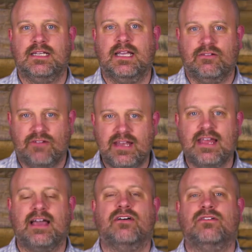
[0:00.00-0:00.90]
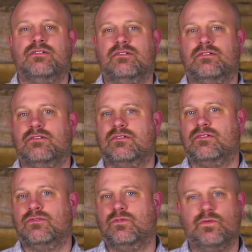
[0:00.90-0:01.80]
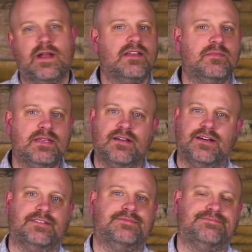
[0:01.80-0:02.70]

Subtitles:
And right now, we're ready to be done.